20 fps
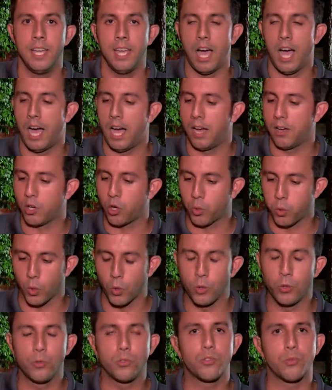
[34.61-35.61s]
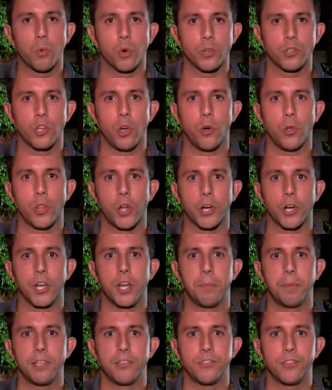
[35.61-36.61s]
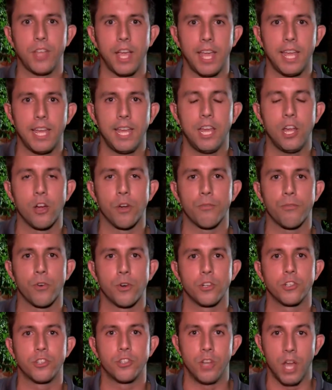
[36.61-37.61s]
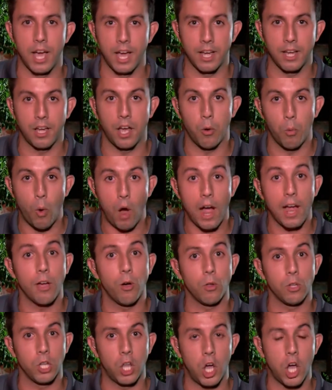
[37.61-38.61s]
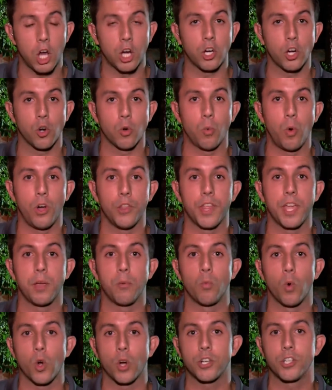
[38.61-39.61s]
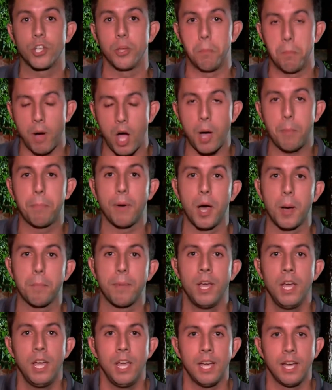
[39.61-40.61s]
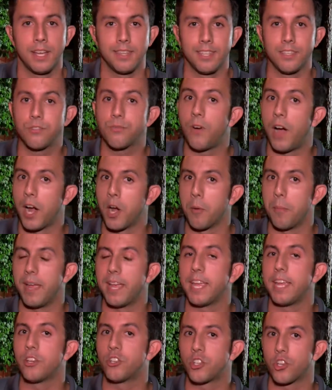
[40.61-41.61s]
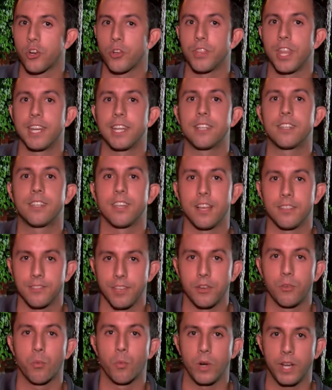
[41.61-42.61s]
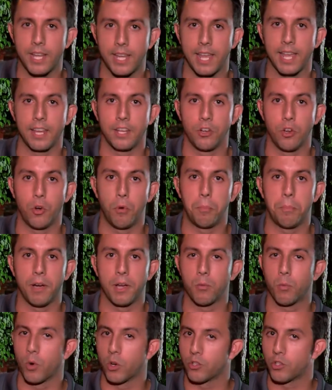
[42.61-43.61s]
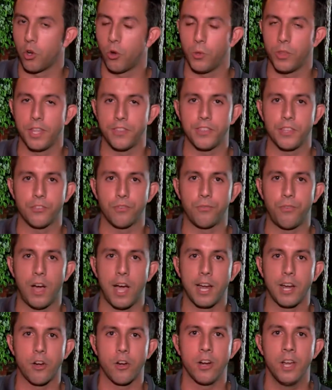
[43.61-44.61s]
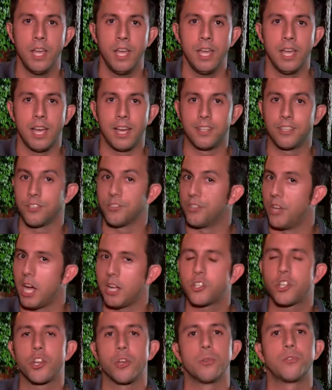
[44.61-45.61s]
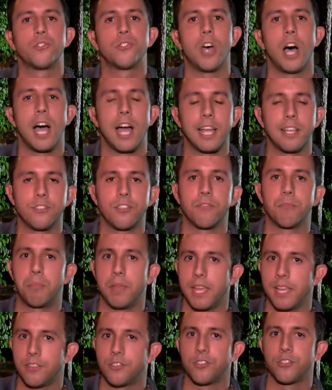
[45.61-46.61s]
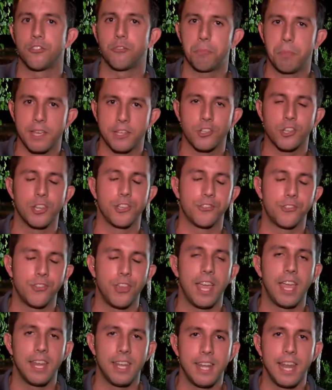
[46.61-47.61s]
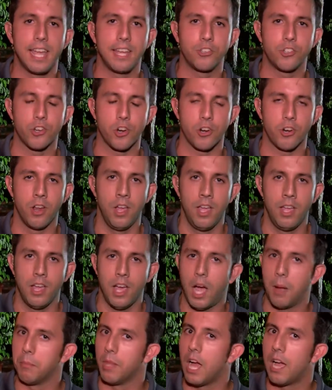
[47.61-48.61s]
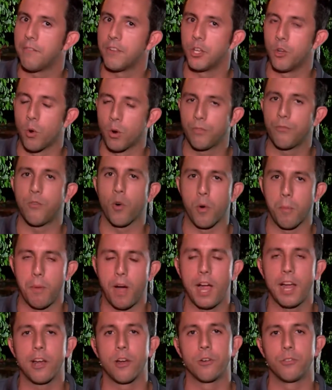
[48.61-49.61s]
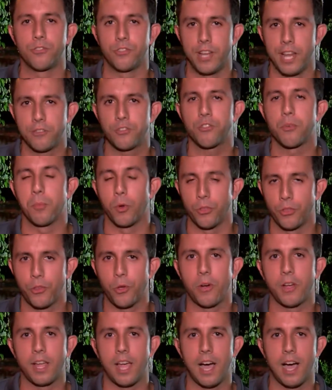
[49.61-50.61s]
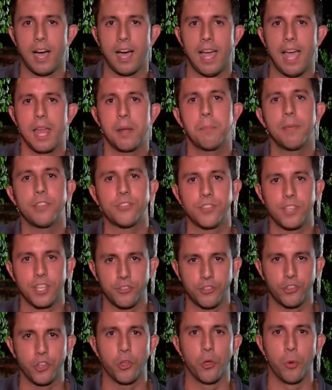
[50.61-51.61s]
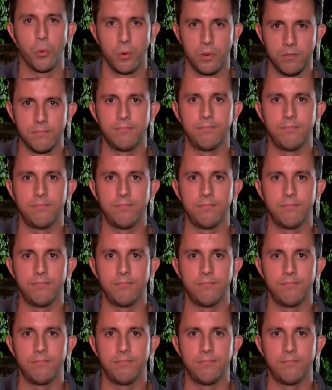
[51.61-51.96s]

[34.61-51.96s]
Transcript: Uh, crews, we're told, are going to be staying here for uh, a while longer while they work to mop up uh, this fire, making sure that it doesn't rekindle. But we're told that this fire uh, does not show signs of being suspicious in nature. I'm live in North Fort Myers, Nestor Montoya, NBC2.